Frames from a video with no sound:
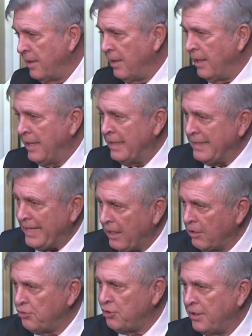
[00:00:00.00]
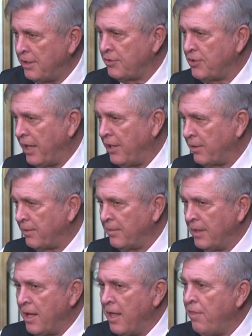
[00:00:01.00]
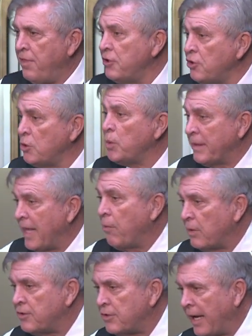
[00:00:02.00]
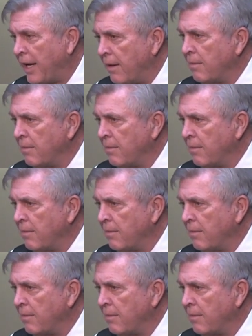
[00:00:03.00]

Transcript: an intelligent designer, this is what they would say.